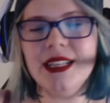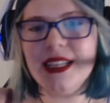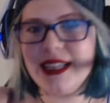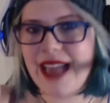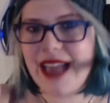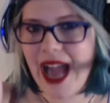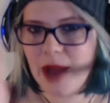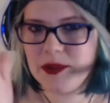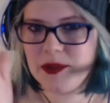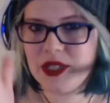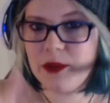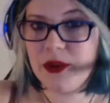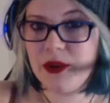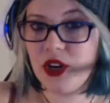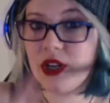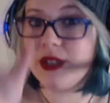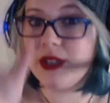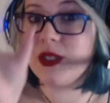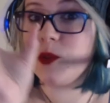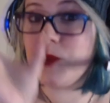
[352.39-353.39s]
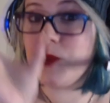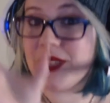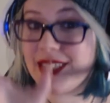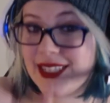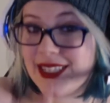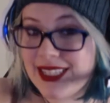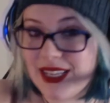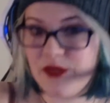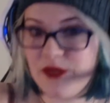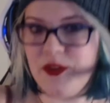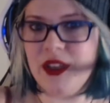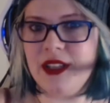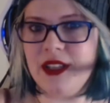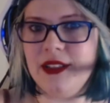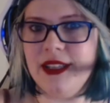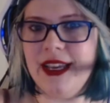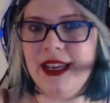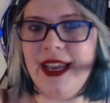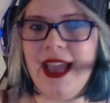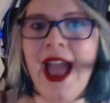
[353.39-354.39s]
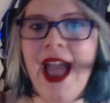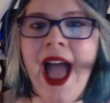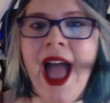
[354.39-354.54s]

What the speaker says: Captain America specifically.